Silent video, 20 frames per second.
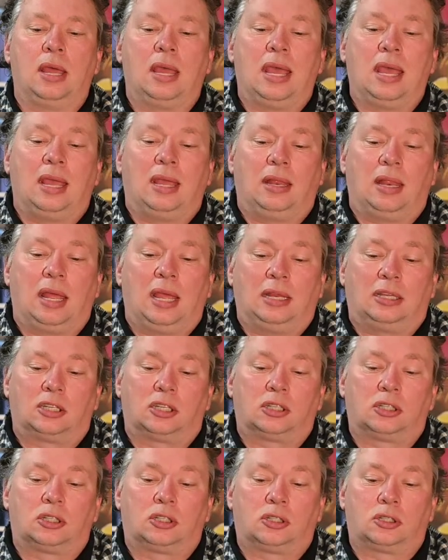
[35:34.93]
It's
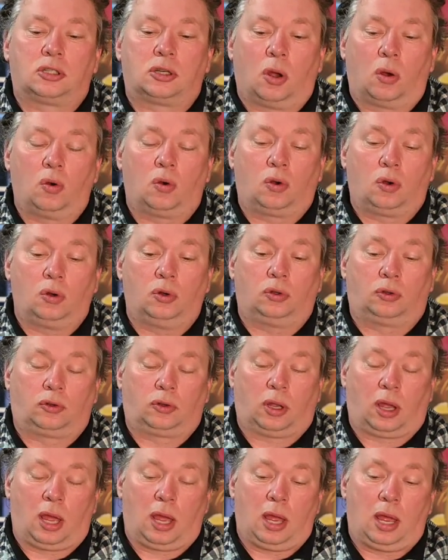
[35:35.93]
so good.
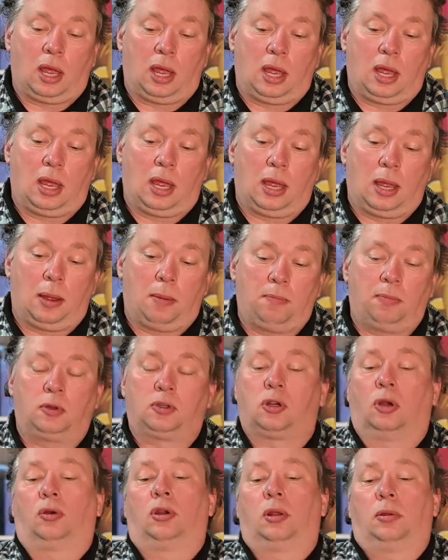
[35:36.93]

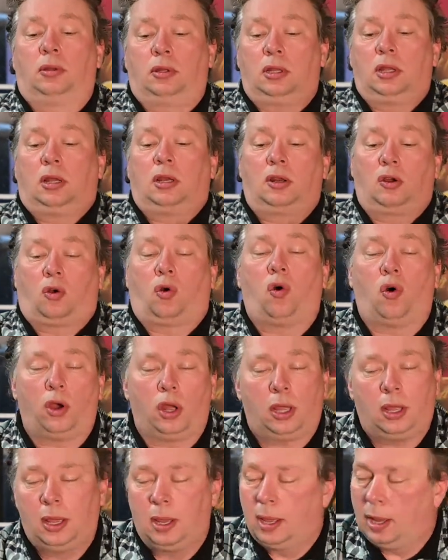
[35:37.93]
So the
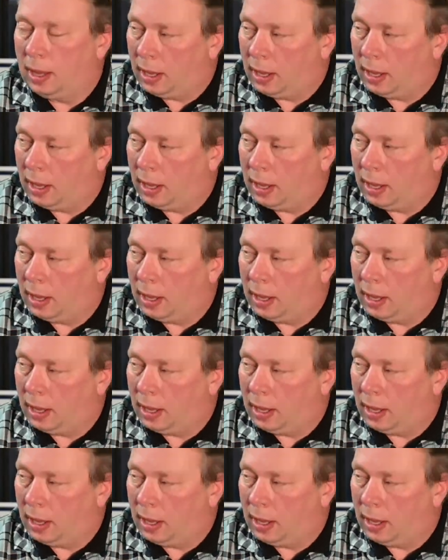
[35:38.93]
koi